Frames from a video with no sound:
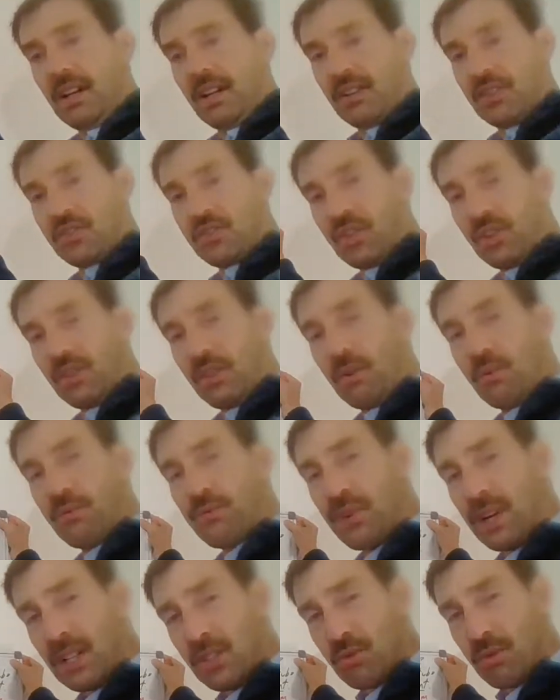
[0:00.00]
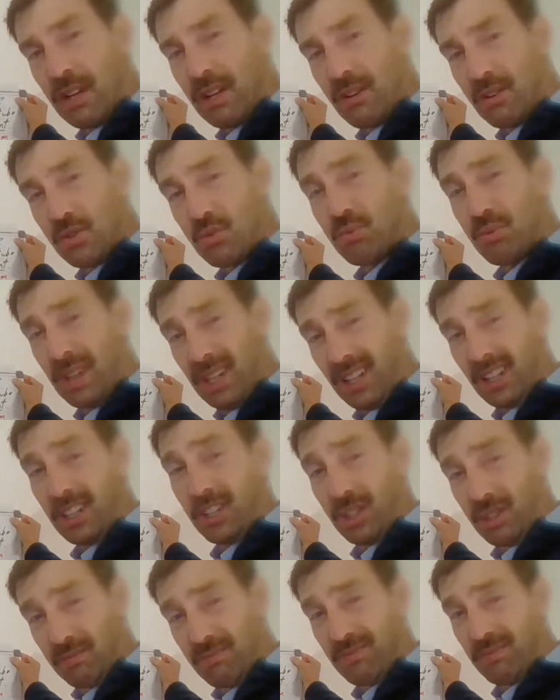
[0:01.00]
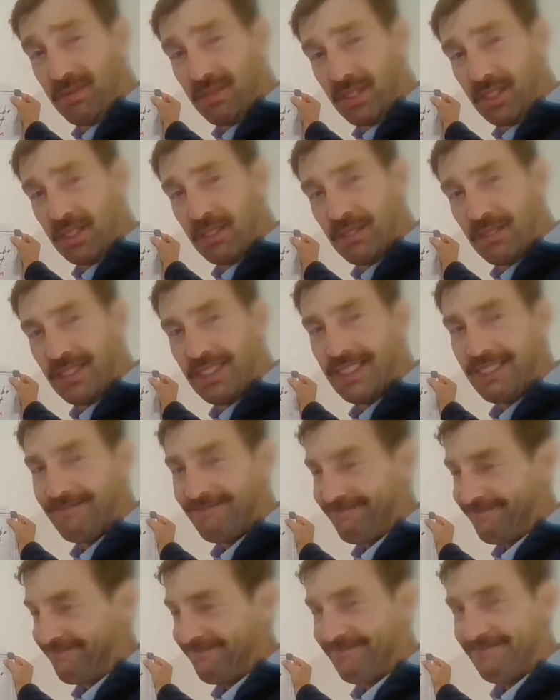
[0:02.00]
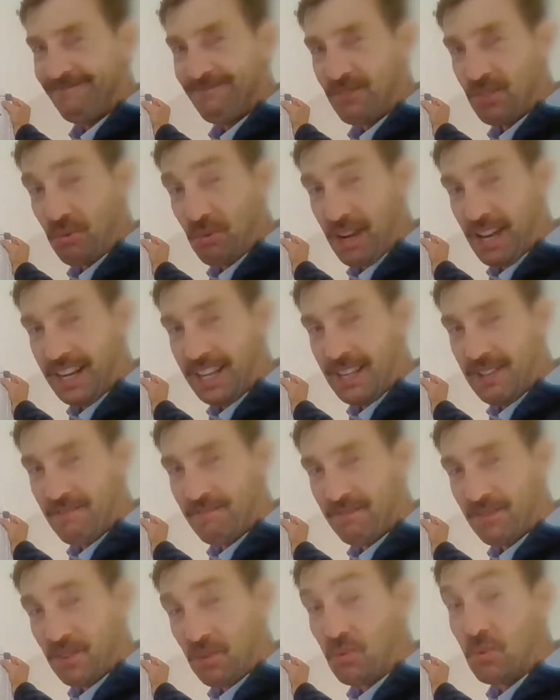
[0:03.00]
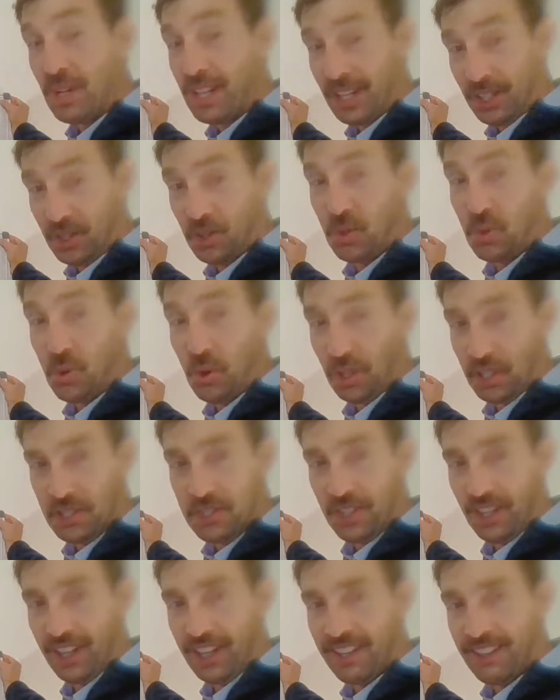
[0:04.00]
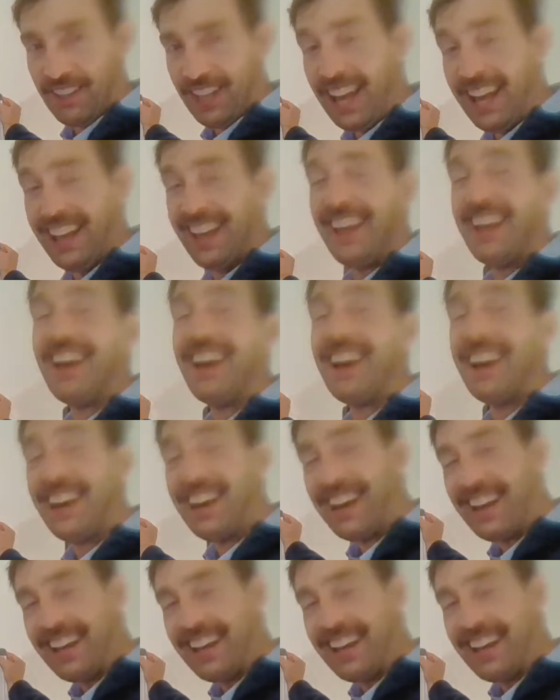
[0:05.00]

So the refrigerator is really, you ready? Really cool, isn't it?